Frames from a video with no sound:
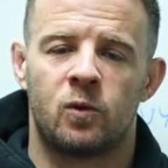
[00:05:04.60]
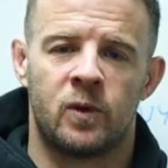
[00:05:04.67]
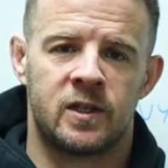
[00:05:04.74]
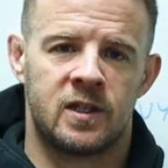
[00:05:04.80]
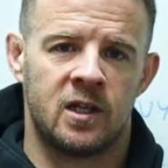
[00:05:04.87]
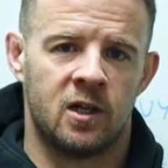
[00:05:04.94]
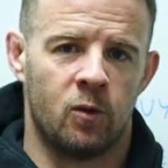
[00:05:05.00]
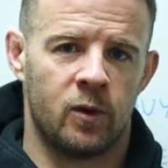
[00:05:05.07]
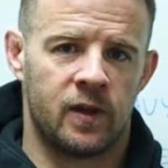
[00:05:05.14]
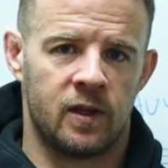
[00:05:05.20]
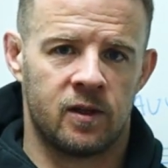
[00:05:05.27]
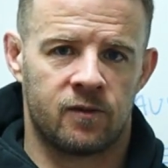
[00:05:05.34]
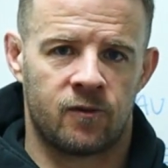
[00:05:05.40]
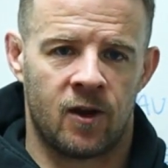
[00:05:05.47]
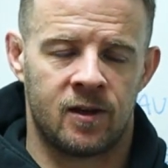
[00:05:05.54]
that we deal with
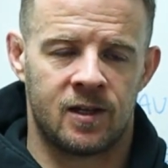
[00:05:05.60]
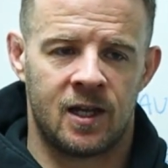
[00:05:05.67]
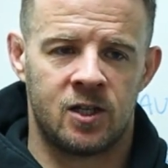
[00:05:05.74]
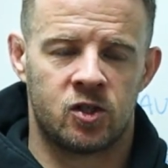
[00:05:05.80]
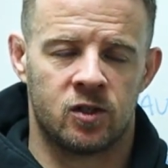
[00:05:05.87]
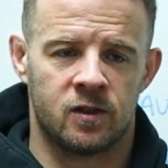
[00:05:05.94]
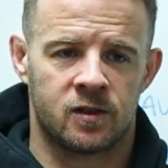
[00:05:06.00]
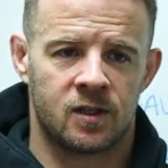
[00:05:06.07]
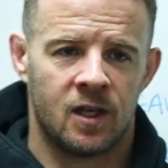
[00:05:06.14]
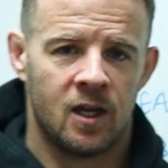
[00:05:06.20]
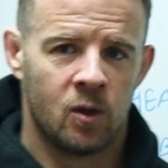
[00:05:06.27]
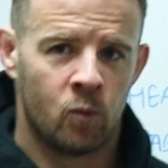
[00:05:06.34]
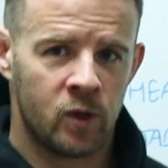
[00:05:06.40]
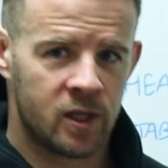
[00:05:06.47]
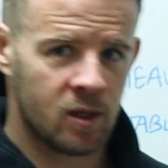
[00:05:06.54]
in the foundations.
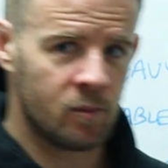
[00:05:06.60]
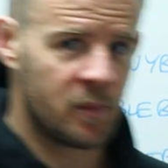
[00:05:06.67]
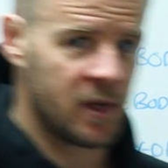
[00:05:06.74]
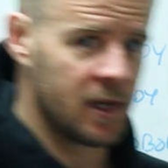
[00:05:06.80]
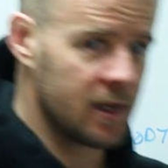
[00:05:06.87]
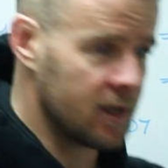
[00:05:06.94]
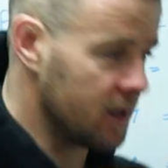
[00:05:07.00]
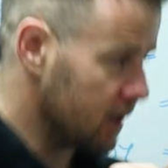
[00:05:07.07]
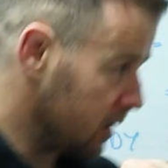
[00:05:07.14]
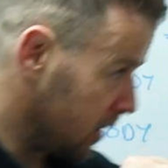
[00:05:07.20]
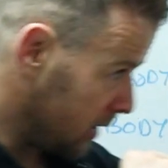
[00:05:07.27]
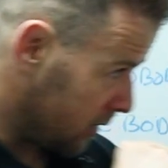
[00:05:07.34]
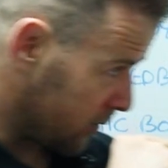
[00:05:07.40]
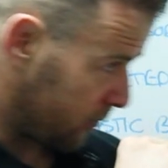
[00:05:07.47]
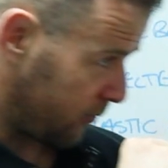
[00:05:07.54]
We can be in
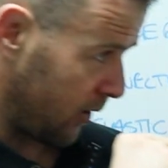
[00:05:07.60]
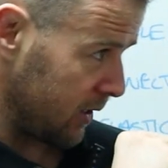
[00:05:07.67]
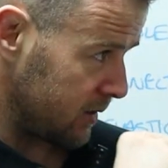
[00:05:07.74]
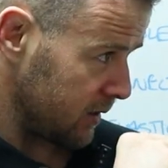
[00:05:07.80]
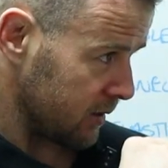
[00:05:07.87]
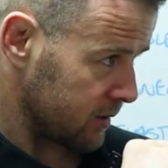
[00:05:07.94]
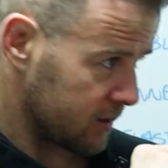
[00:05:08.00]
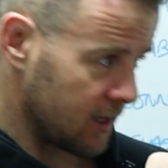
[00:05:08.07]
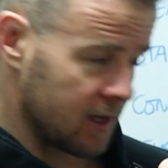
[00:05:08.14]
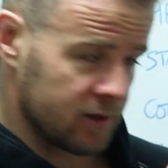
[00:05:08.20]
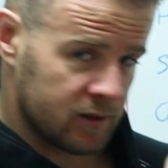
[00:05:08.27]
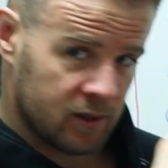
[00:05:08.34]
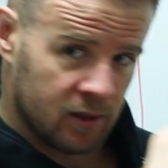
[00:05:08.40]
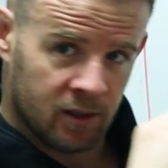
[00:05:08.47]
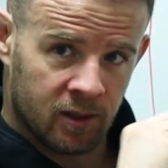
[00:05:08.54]
a fighting
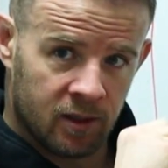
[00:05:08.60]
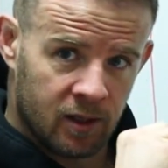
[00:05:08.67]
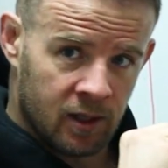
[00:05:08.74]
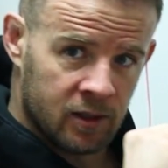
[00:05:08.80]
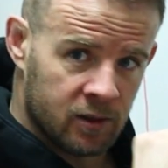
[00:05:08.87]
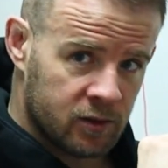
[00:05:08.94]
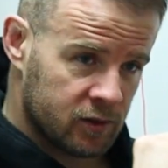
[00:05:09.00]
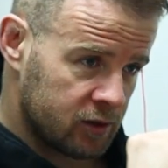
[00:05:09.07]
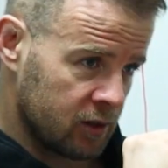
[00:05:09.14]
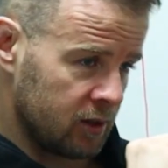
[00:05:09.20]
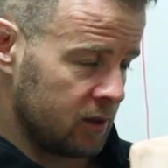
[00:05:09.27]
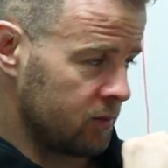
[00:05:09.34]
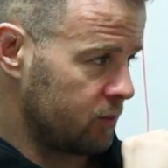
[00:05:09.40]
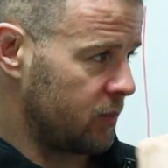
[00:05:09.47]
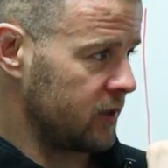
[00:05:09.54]
stance, in a
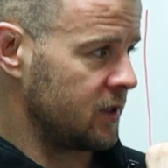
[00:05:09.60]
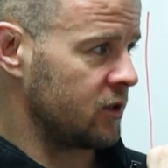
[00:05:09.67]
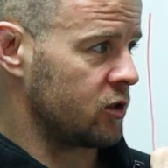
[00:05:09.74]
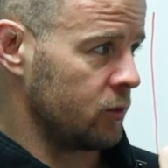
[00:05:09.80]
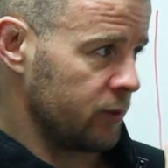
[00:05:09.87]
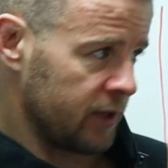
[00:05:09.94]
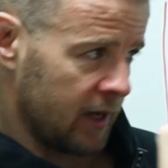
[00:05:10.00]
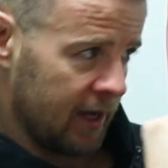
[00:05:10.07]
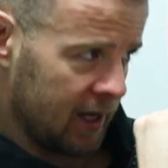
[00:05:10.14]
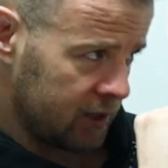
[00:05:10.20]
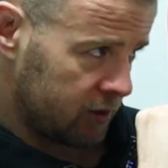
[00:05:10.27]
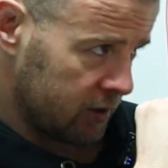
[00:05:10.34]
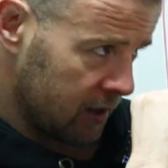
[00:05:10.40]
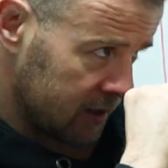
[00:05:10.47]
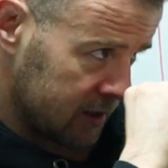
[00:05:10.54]
certain position with our
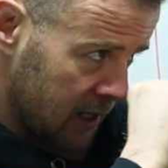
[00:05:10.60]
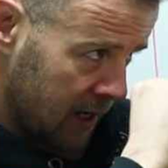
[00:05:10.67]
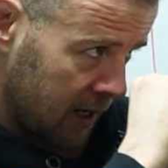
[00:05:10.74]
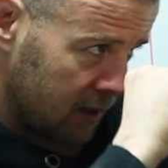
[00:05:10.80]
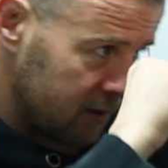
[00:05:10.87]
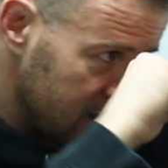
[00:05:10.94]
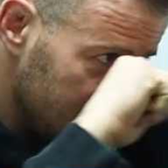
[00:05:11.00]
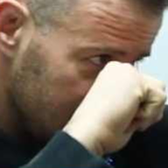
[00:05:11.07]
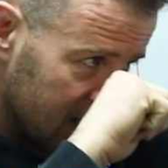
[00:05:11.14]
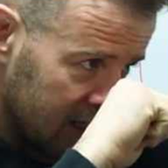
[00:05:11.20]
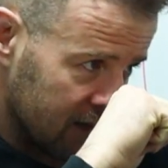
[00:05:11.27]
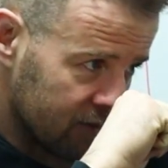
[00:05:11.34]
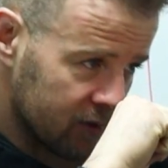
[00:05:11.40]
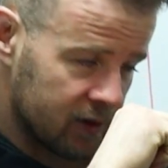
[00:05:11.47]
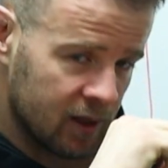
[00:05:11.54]
head tucked down and
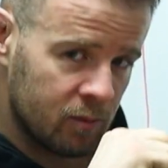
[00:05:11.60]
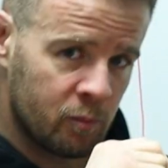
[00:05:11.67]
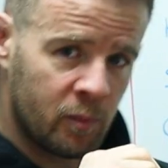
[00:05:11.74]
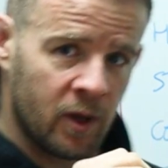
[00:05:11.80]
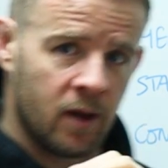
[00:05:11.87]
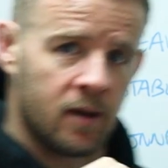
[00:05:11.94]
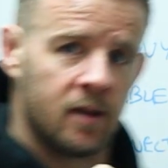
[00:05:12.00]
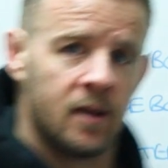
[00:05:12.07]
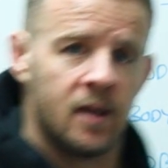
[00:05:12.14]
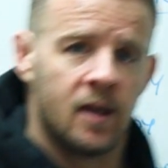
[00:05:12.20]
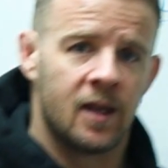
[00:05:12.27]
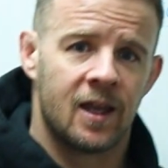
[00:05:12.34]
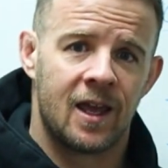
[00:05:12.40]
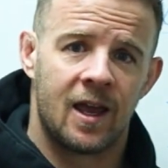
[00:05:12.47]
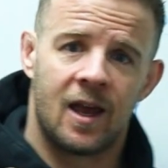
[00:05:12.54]
everything, but
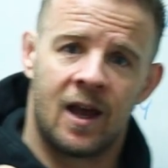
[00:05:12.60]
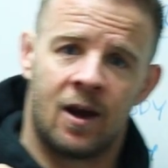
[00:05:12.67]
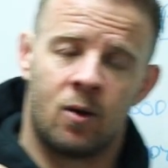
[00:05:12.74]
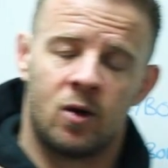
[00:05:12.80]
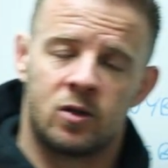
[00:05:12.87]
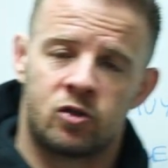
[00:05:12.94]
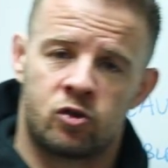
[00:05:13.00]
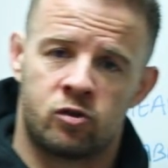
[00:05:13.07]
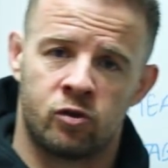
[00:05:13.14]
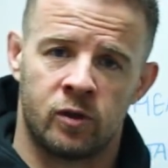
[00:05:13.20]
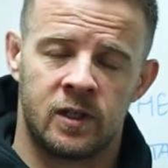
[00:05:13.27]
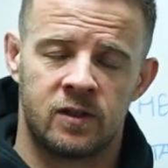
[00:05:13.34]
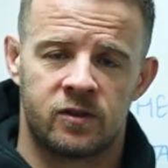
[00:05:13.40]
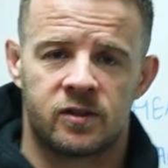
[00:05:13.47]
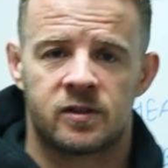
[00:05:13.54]
our
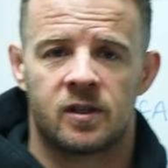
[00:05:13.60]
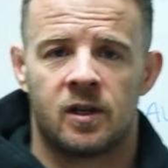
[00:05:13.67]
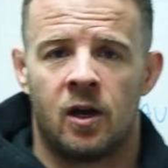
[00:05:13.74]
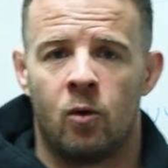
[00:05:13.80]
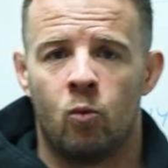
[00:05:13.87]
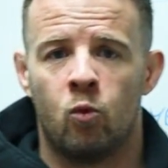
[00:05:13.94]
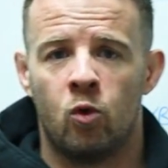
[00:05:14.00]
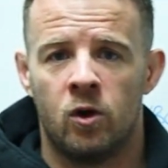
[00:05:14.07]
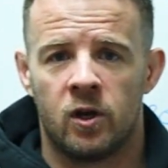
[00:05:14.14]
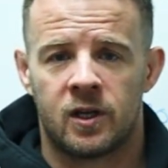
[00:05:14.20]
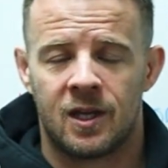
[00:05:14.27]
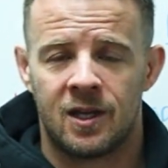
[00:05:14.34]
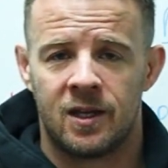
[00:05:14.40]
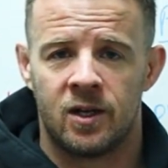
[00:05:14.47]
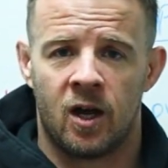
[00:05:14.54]
joints are
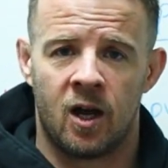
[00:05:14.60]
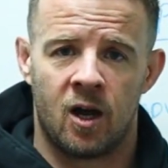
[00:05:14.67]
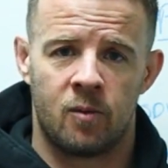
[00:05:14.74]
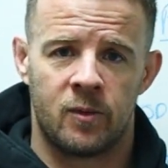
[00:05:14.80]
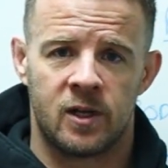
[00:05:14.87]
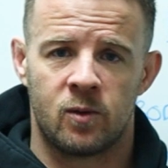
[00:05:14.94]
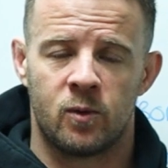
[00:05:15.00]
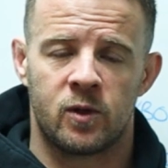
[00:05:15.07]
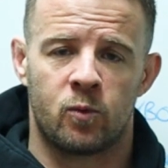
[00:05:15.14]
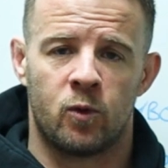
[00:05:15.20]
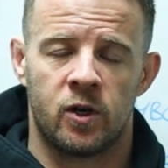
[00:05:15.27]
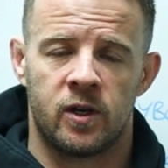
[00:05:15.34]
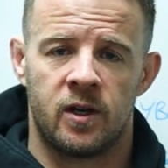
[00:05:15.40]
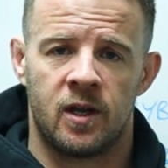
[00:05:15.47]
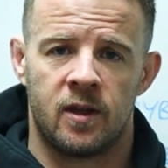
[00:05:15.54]
working in harmony with
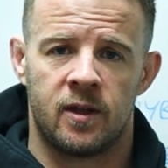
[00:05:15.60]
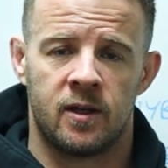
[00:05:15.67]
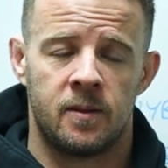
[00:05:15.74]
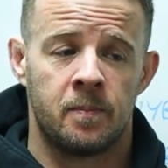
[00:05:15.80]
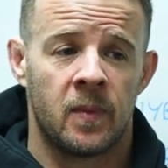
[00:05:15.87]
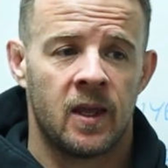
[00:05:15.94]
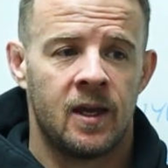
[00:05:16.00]
one another.